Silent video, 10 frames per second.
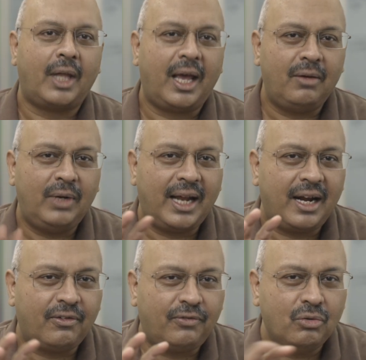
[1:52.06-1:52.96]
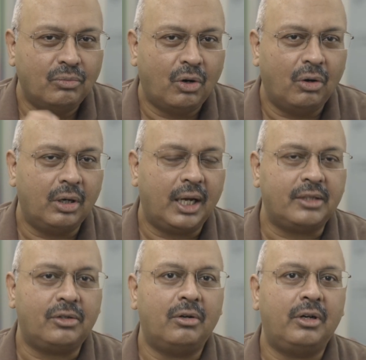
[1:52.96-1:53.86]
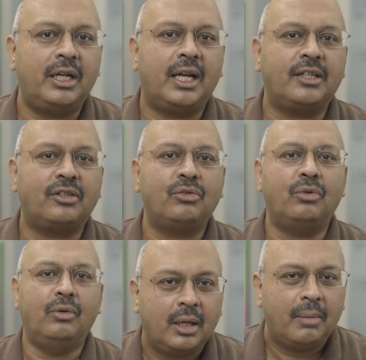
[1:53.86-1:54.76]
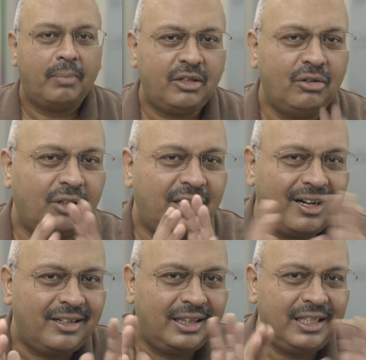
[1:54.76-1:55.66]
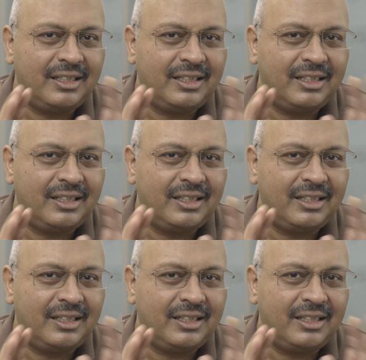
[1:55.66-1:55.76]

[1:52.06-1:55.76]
And we'll add a few more, as you'll realize soon. But you know, there are these